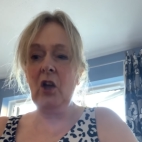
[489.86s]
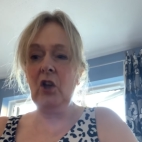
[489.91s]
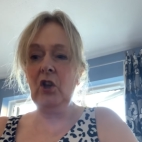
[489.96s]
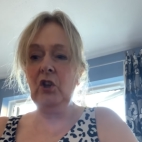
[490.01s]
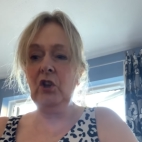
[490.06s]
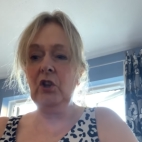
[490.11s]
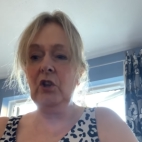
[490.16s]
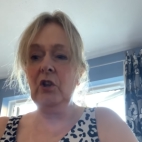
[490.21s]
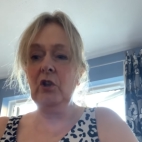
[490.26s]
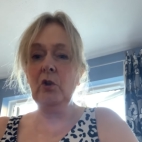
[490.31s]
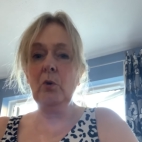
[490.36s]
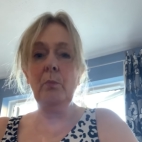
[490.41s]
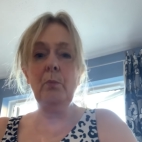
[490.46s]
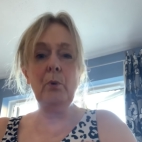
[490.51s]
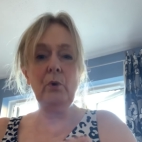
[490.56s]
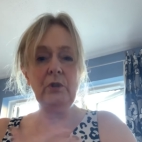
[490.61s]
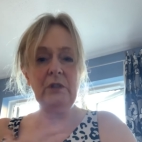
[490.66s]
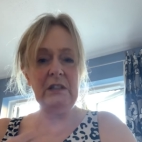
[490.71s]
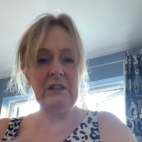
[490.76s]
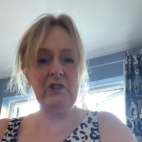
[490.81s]
You know, your
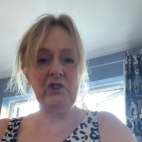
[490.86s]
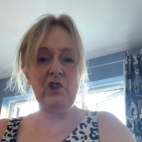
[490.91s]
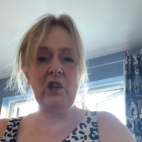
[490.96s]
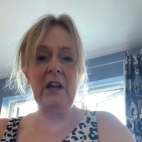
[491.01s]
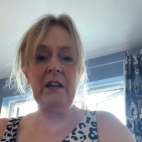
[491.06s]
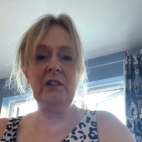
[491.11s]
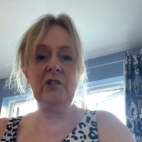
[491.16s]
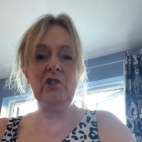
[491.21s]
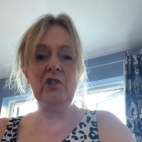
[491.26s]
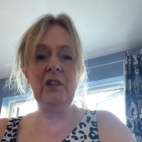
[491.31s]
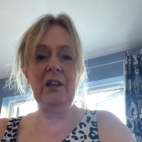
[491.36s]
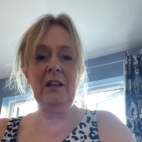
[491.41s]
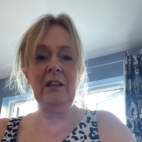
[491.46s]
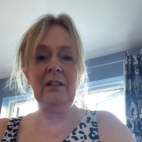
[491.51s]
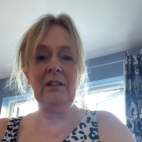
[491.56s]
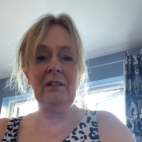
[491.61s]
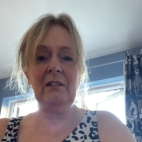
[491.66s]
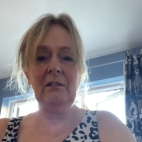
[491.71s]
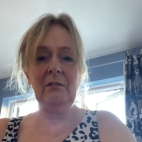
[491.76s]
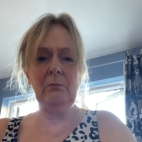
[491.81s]
body's changing
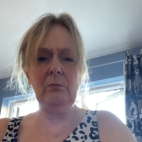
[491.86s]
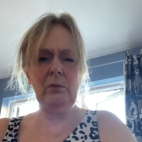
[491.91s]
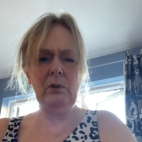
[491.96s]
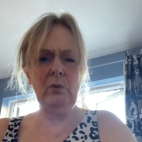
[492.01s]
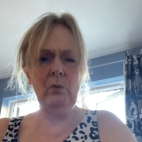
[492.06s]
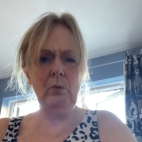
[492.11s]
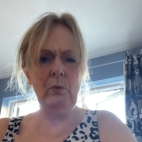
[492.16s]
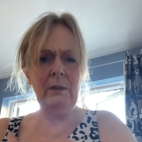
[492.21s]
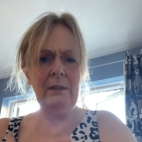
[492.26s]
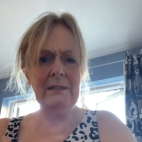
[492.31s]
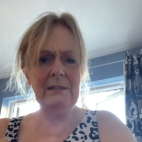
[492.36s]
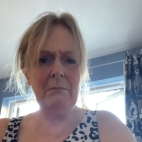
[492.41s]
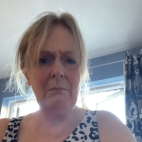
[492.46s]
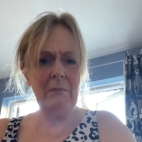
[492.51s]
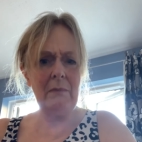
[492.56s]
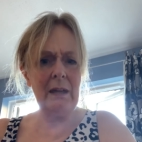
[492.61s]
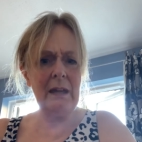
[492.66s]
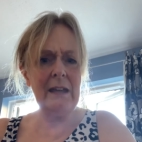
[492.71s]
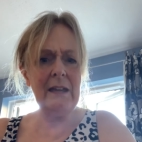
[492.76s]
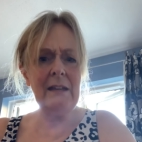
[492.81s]
with all these
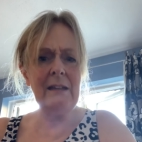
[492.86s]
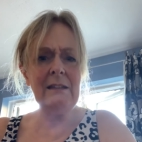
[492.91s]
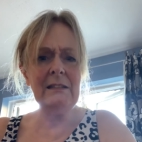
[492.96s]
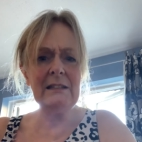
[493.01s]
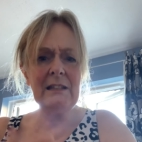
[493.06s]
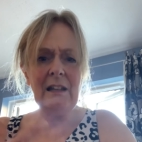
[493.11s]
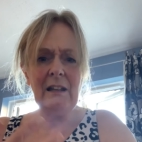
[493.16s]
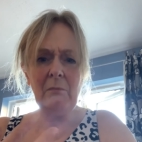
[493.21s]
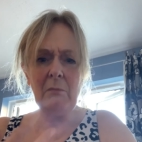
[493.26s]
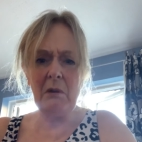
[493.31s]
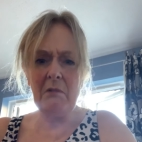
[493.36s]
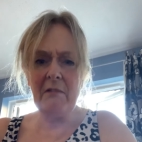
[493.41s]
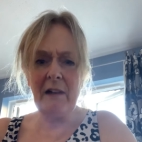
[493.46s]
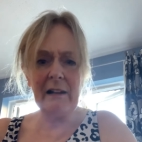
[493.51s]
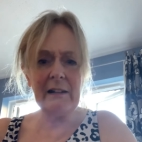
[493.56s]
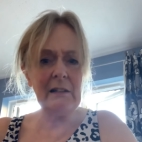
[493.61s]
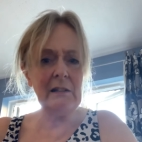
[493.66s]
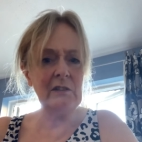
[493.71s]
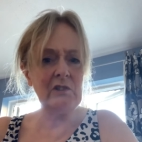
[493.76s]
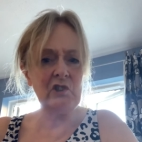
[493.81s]
amazing,
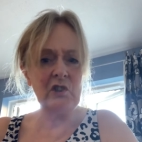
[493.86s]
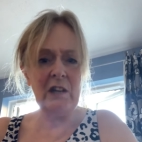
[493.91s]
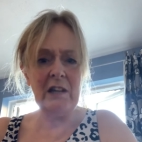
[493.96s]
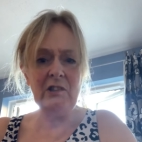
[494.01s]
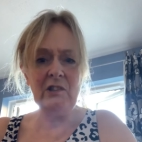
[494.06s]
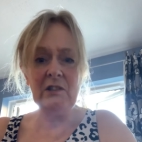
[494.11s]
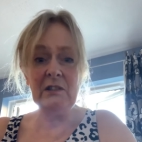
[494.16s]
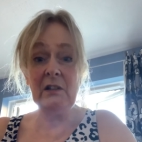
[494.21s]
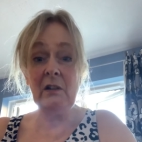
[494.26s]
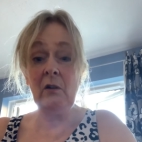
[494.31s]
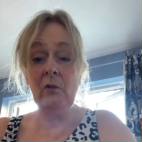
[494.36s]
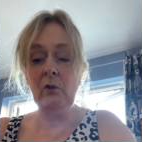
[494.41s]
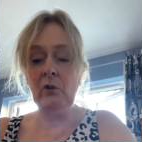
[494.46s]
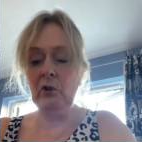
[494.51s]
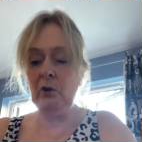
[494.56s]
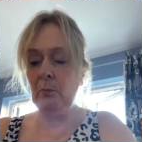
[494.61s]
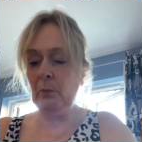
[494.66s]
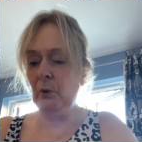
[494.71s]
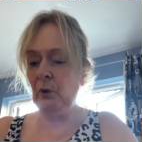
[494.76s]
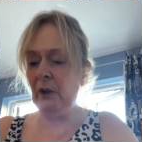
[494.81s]
miraculous changes going on in
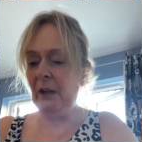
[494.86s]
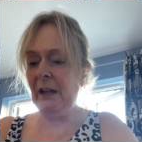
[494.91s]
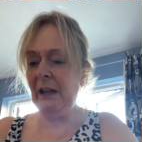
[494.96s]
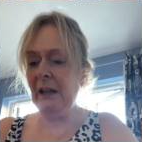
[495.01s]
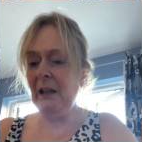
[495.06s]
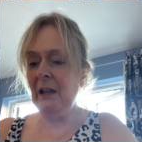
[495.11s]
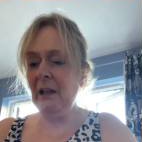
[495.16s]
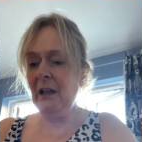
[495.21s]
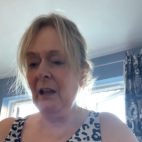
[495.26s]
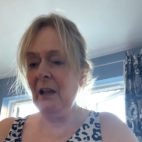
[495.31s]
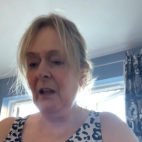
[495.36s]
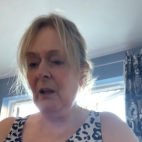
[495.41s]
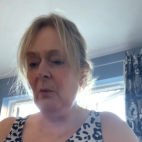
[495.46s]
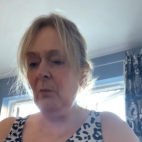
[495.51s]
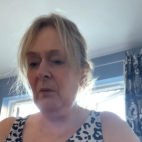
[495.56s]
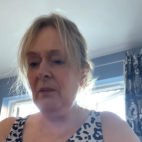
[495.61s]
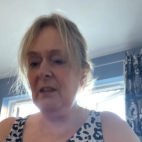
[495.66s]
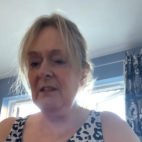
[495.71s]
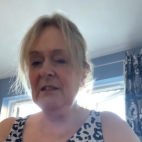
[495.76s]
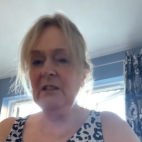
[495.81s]
your body.
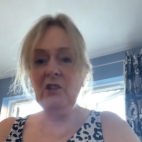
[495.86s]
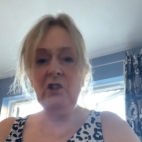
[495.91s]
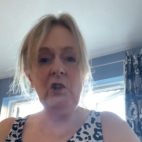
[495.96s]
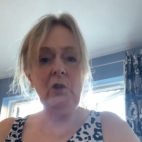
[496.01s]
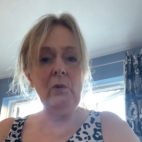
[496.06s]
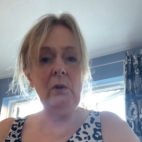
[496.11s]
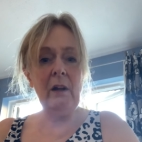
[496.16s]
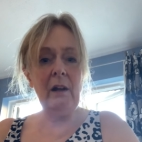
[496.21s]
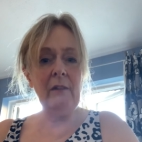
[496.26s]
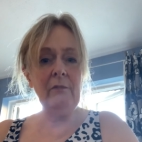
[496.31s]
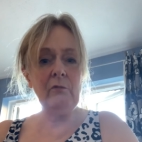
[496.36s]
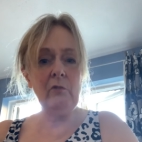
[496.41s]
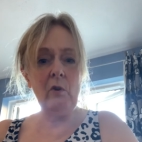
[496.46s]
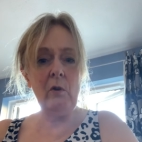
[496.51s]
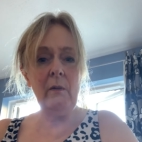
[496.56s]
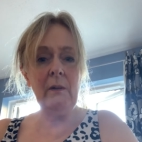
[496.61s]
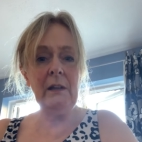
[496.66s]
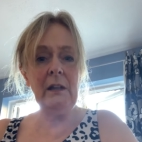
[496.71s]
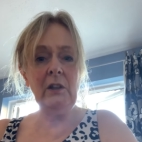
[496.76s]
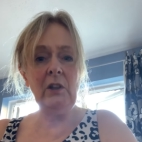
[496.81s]
When there's a new life
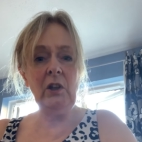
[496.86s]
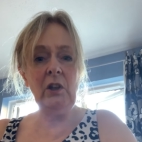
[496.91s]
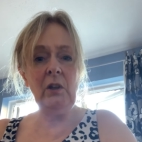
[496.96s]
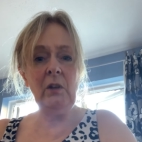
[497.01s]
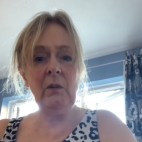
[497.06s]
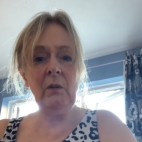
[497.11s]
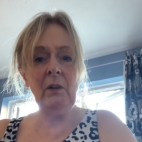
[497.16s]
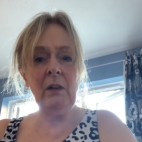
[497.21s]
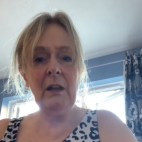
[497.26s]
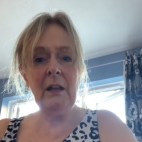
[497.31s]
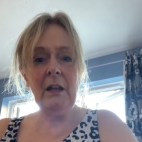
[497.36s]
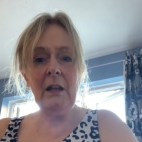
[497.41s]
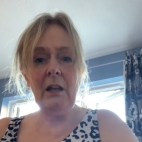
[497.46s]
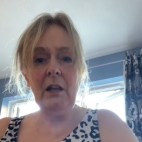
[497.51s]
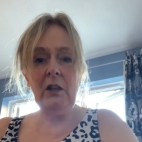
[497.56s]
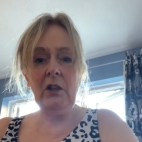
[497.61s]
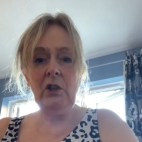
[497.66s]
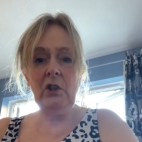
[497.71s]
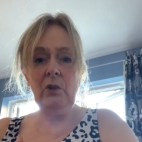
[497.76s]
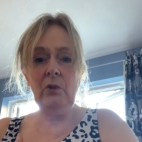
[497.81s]
growing in you,
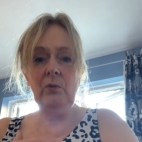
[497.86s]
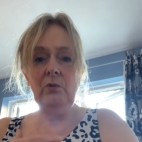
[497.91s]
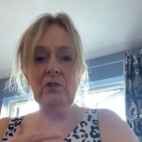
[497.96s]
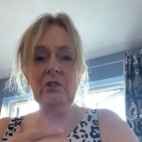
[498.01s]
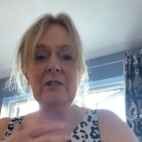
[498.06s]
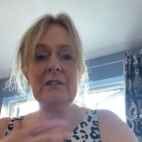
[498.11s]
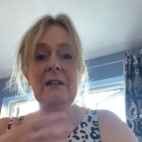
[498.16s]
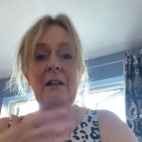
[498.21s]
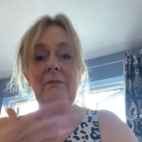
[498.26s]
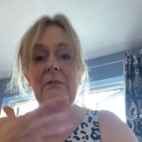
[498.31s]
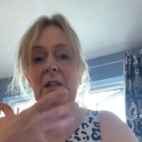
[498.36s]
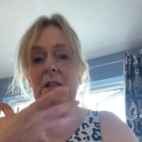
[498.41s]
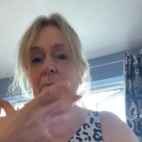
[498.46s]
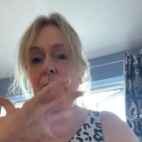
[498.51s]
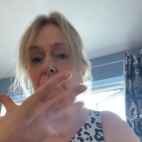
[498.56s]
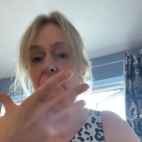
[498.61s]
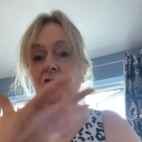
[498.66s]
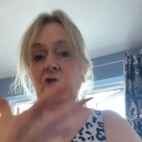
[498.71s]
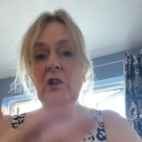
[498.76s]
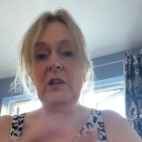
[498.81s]
you just have this
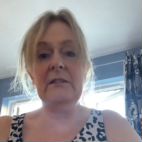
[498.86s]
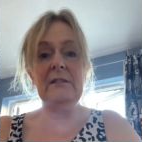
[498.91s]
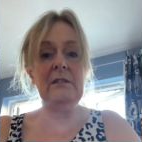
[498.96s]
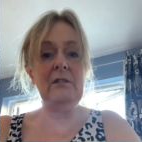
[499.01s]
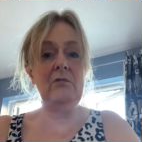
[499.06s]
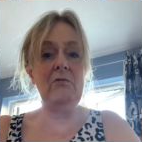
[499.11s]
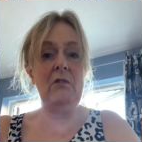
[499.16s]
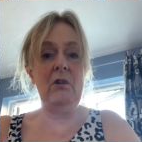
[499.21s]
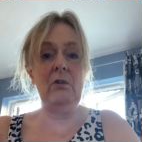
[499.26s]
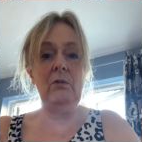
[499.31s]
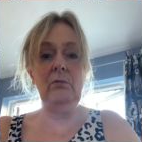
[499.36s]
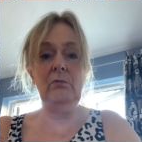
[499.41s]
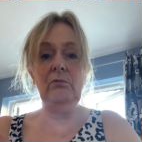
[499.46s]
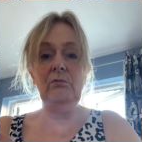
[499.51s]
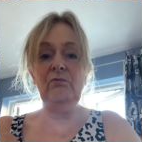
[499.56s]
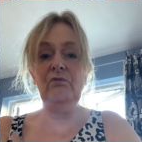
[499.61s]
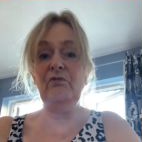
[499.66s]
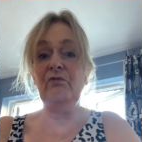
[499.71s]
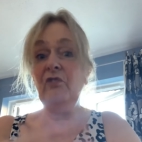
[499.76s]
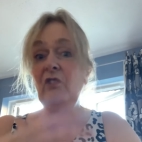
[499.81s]
progesterone
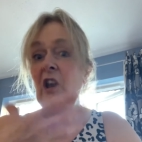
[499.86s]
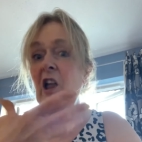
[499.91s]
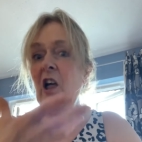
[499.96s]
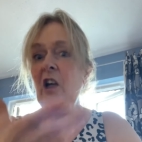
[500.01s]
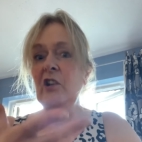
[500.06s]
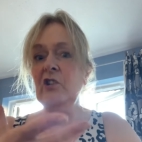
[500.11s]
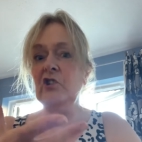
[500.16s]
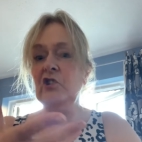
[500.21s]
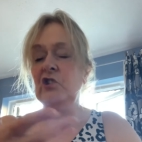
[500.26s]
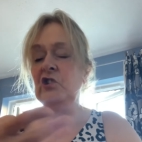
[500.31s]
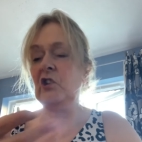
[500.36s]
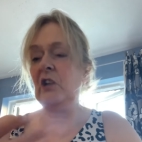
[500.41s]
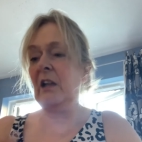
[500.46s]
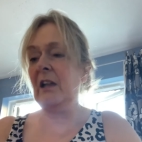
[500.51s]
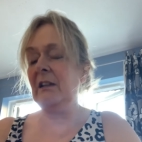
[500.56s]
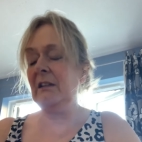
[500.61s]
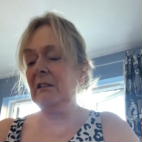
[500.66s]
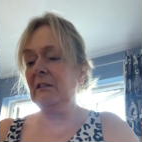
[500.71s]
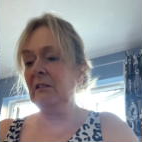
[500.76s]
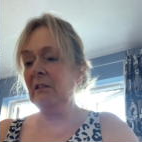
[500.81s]
flush
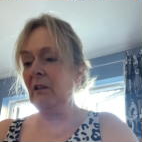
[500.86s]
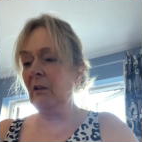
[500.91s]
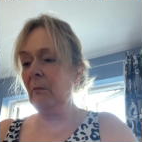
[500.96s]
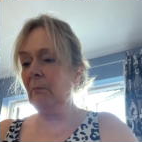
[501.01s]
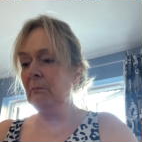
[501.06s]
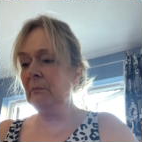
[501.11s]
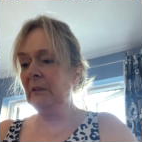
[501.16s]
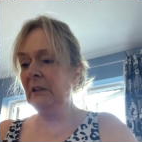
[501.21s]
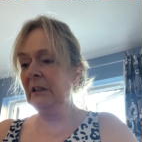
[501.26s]
and, um,